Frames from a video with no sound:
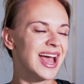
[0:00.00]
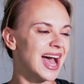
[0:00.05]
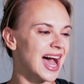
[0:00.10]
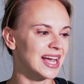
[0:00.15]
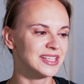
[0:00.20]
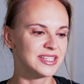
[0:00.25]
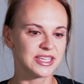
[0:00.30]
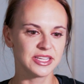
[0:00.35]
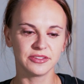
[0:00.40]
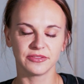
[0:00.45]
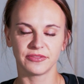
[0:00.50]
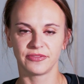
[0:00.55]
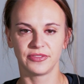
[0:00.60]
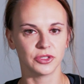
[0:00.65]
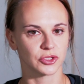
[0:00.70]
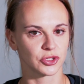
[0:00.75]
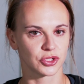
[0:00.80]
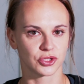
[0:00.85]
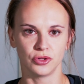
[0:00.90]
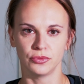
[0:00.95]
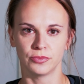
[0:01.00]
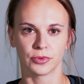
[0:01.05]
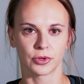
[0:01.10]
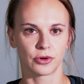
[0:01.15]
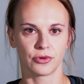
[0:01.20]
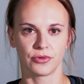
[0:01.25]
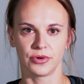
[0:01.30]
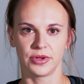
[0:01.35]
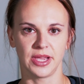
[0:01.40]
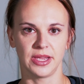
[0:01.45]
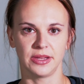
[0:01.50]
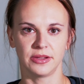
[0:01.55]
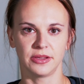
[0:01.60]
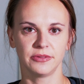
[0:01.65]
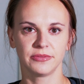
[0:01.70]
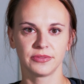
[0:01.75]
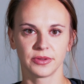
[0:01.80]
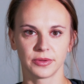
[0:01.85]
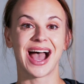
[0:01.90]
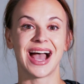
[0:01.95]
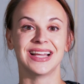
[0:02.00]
I didn't feel super creative.